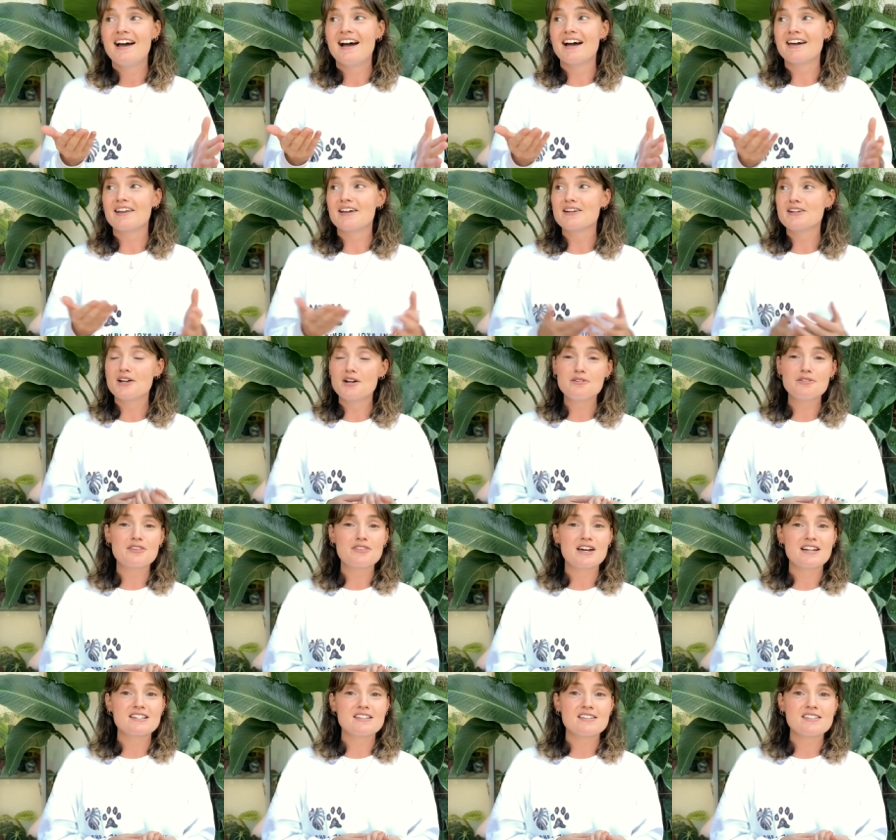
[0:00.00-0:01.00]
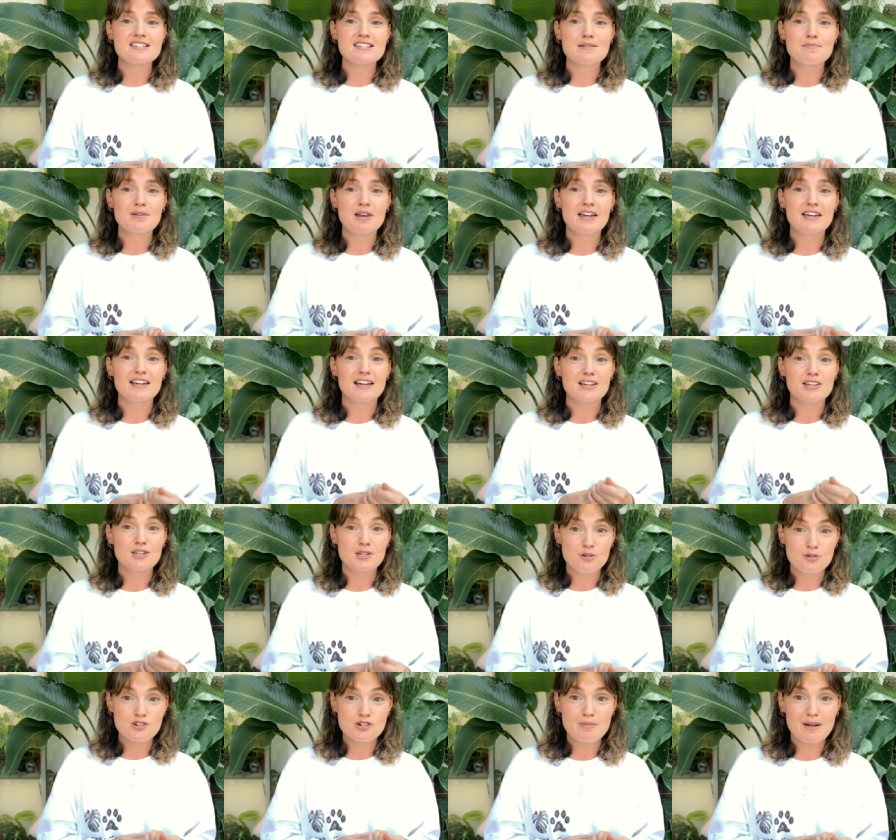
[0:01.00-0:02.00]
And I know that that does seem like a
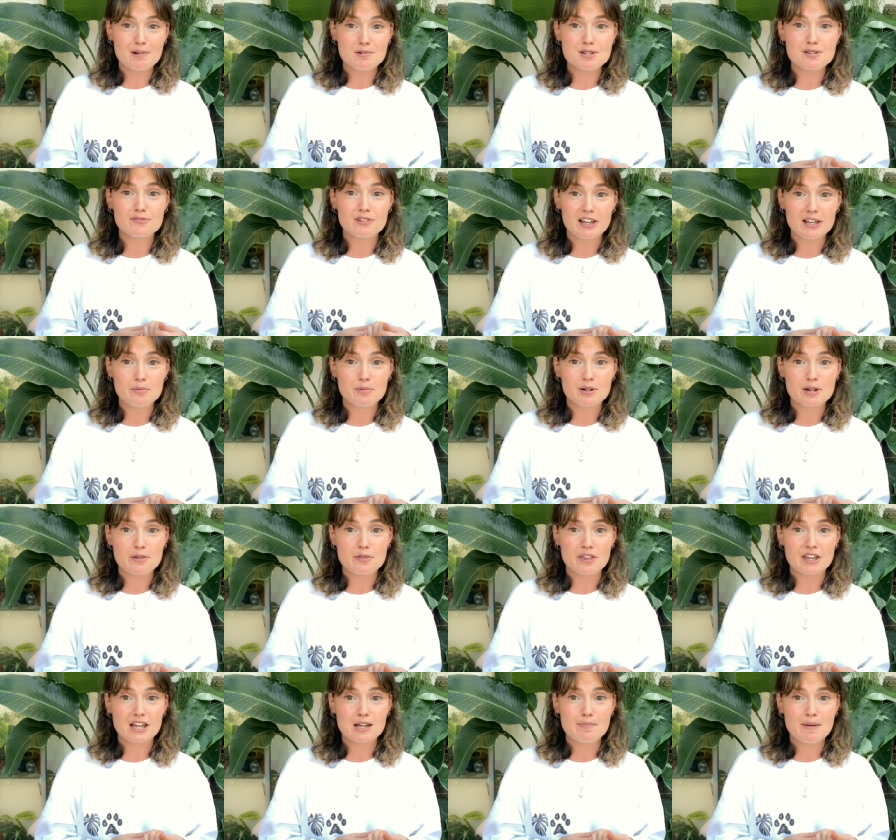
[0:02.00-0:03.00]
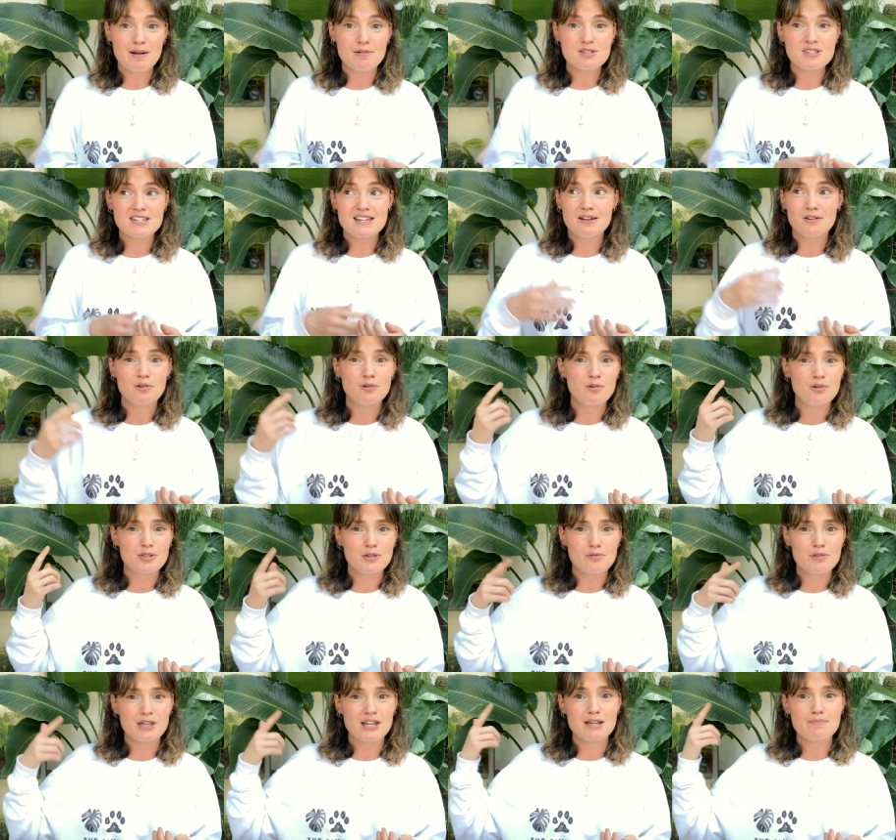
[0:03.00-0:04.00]
huge amount of light when you think about it, or
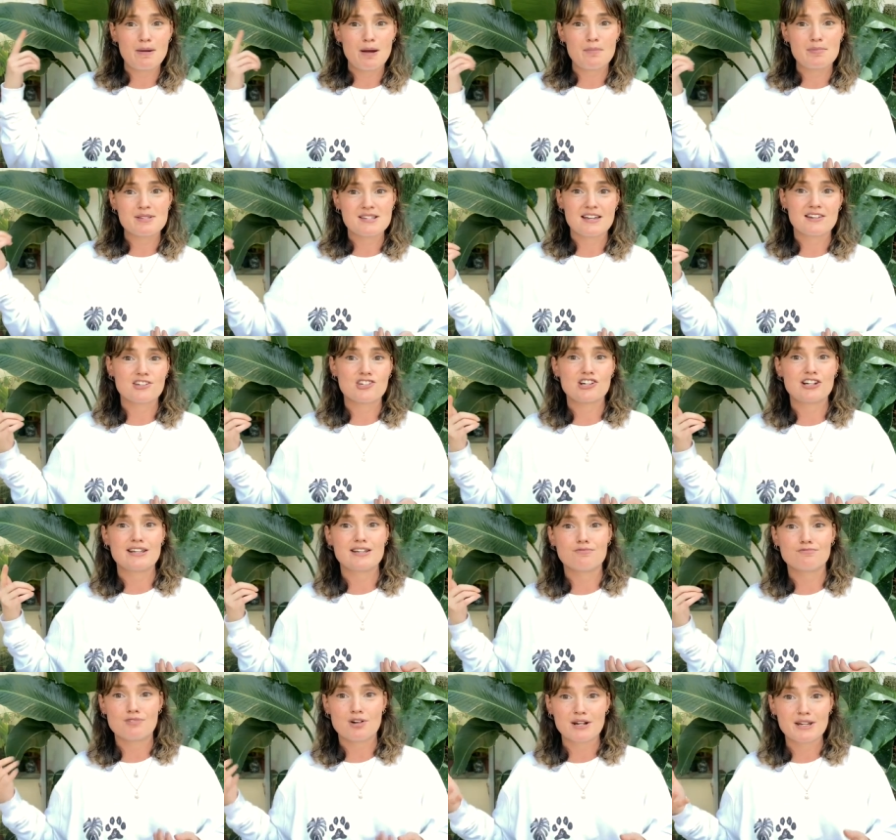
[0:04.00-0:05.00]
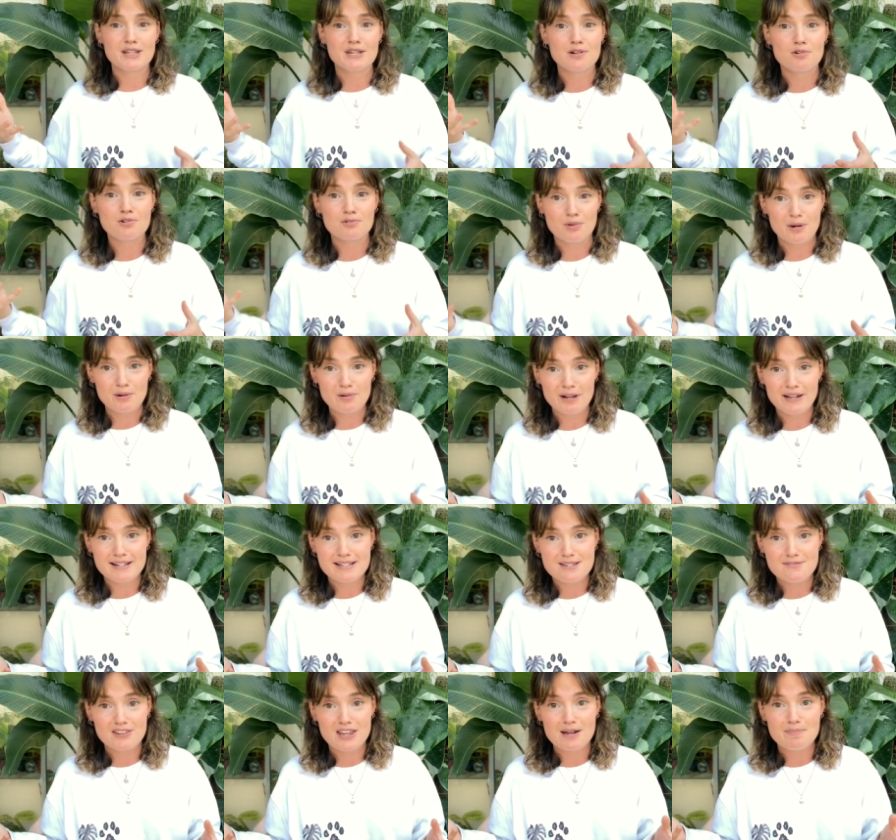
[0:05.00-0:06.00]
you think about potentially running your grow
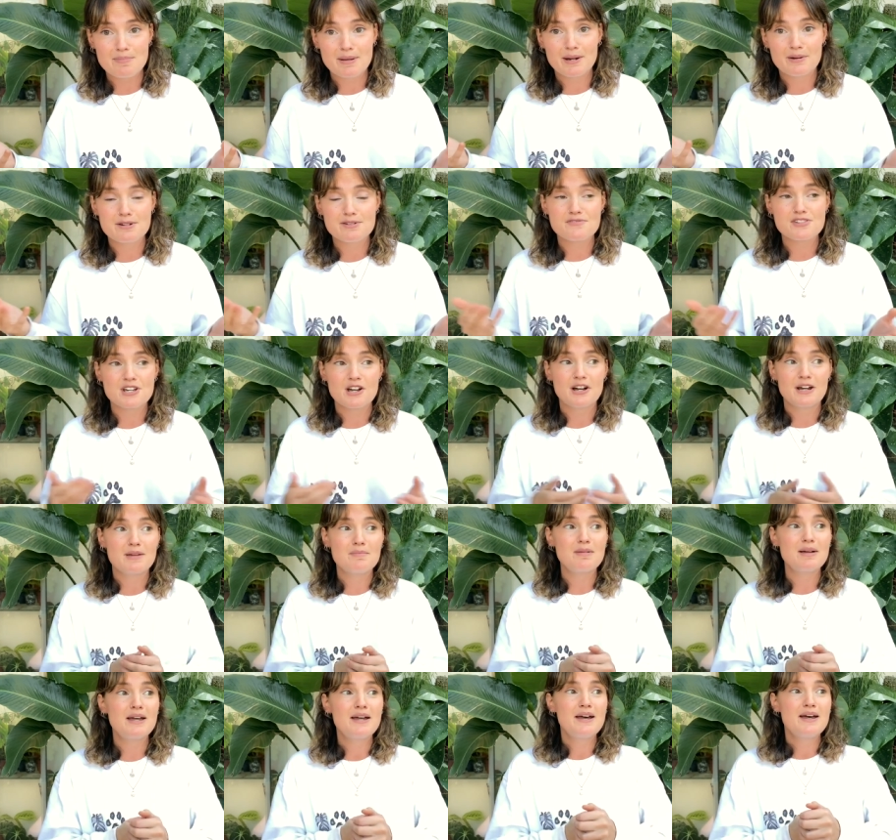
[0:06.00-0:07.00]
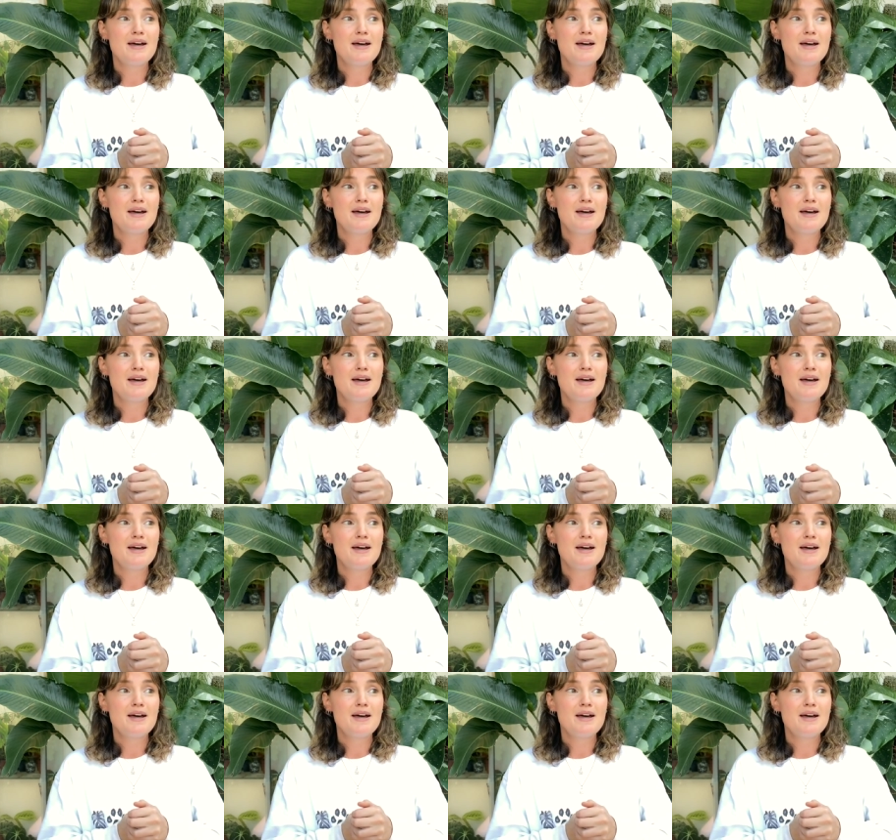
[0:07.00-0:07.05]
lights for that period of time.